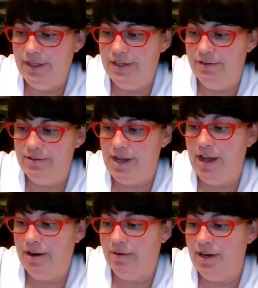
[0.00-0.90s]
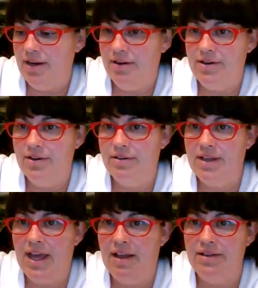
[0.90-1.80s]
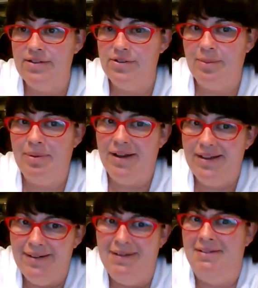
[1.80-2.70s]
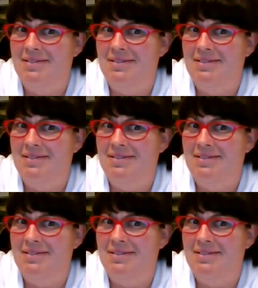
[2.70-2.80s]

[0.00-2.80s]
in your diary or in your calendar, but